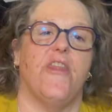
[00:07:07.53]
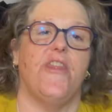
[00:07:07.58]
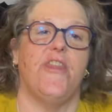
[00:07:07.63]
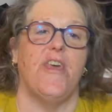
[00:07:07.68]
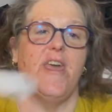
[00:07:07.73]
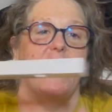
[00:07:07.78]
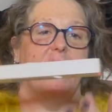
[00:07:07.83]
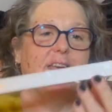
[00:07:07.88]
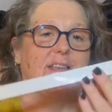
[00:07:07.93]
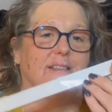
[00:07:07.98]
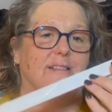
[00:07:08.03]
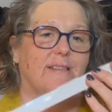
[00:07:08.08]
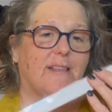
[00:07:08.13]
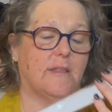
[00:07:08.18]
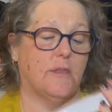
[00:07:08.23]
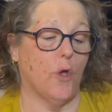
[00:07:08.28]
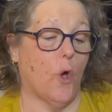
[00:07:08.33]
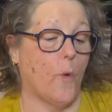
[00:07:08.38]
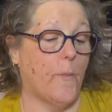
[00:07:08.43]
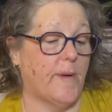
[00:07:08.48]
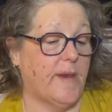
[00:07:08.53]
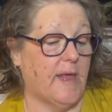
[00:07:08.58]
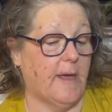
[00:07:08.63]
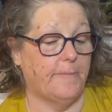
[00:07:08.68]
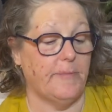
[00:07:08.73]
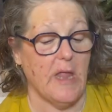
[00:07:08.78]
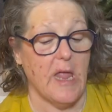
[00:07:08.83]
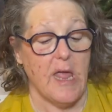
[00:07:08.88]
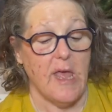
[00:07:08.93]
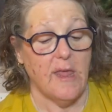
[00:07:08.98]
this. Let's open it.
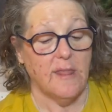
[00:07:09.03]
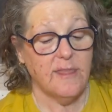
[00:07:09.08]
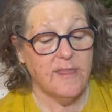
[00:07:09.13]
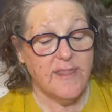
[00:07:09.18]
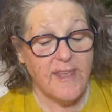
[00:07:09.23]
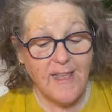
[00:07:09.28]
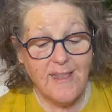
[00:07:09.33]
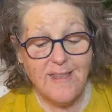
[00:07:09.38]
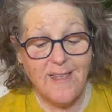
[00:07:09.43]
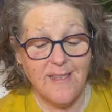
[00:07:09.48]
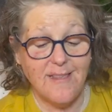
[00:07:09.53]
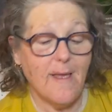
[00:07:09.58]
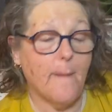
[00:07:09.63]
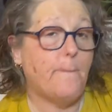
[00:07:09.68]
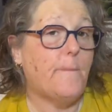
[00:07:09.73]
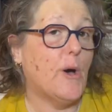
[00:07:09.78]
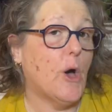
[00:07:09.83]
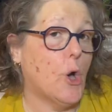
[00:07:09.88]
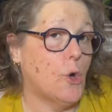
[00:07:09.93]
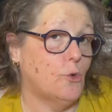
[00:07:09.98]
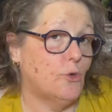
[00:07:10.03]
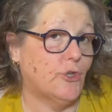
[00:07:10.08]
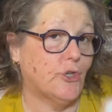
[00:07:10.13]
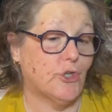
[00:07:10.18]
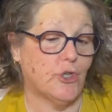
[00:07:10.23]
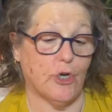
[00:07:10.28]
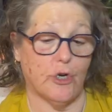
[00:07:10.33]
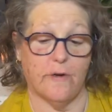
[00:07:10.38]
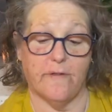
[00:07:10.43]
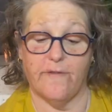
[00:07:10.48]
This is a
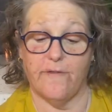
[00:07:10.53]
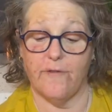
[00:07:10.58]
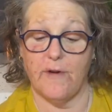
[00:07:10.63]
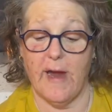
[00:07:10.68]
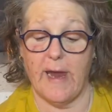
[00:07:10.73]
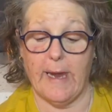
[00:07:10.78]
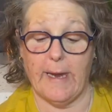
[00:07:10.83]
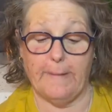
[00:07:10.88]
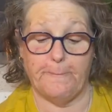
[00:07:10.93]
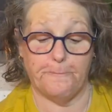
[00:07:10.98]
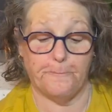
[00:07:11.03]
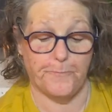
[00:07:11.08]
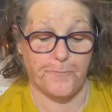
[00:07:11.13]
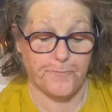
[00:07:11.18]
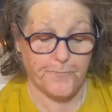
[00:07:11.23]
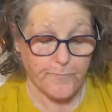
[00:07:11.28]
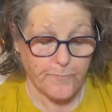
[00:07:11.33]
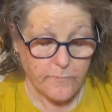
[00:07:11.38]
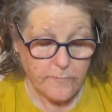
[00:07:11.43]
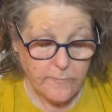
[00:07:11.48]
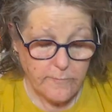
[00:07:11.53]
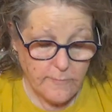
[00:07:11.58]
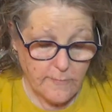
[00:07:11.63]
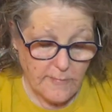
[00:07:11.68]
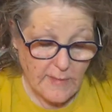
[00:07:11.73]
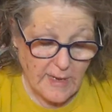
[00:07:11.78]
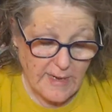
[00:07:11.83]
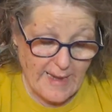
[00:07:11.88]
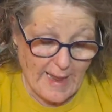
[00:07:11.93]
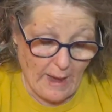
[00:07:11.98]
poster frame.
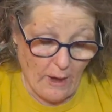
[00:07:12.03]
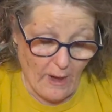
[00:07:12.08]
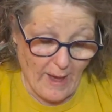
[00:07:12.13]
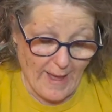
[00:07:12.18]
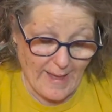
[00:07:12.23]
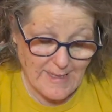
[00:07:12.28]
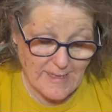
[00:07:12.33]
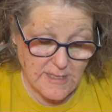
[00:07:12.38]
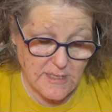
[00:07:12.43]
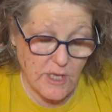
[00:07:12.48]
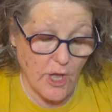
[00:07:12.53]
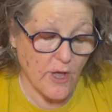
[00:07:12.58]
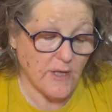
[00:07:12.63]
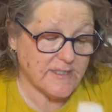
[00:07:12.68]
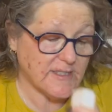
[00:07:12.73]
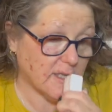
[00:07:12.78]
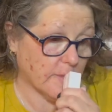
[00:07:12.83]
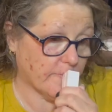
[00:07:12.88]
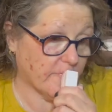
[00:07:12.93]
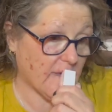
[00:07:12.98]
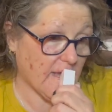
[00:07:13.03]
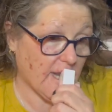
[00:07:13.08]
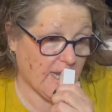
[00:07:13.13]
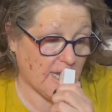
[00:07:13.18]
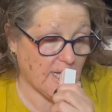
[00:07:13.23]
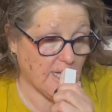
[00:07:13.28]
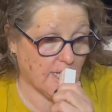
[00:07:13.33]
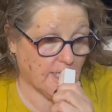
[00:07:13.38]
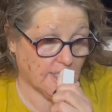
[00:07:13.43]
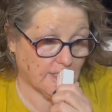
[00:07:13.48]
Now I saw
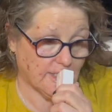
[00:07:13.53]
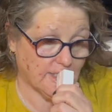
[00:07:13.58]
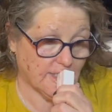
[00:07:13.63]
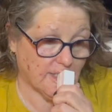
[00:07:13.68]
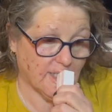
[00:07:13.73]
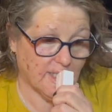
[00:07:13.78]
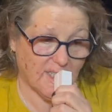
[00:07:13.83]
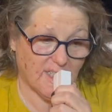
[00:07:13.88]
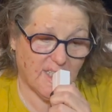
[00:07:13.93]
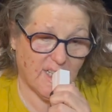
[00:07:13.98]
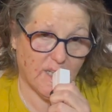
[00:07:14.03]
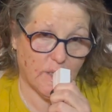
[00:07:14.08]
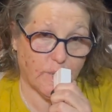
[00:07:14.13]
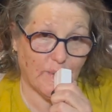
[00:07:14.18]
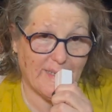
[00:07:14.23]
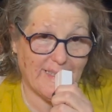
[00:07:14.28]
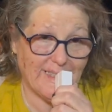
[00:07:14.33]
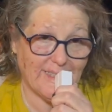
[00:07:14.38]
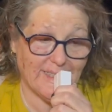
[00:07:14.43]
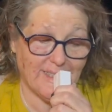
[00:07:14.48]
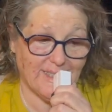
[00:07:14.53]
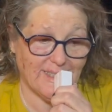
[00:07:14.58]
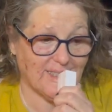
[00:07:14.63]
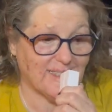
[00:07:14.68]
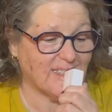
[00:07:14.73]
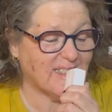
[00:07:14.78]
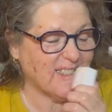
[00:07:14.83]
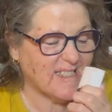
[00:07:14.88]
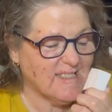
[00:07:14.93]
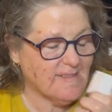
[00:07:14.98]
somebody, it's just
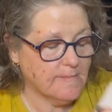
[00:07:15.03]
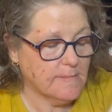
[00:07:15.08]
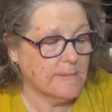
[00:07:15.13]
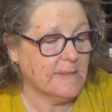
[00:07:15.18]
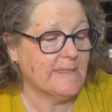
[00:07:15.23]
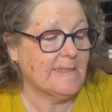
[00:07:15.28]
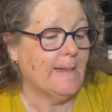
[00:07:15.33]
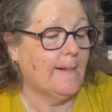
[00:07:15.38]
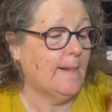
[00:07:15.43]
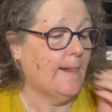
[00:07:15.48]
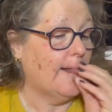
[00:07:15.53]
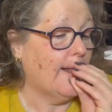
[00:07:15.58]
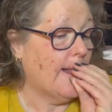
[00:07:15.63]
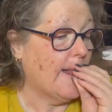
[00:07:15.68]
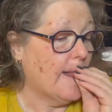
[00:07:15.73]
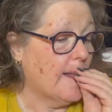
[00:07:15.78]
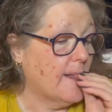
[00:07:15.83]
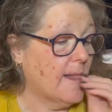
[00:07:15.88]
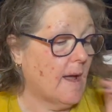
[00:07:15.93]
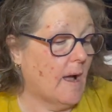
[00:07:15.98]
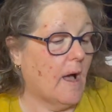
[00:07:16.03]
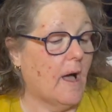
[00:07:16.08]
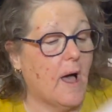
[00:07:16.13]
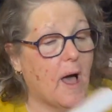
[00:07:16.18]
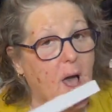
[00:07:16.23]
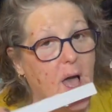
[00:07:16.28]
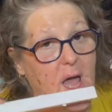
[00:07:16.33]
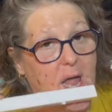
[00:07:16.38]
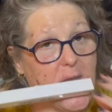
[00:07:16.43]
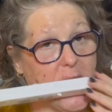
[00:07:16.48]
plastic,
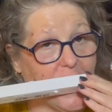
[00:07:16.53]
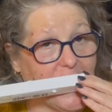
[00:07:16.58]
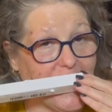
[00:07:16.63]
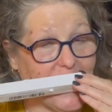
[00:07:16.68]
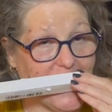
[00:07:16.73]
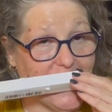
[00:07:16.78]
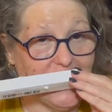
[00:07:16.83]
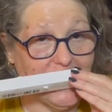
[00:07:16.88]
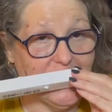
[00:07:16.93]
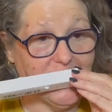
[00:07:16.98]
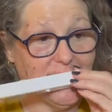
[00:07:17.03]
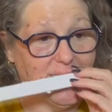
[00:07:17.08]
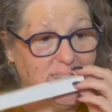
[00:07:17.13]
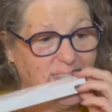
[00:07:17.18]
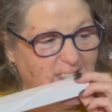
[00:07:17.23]
on a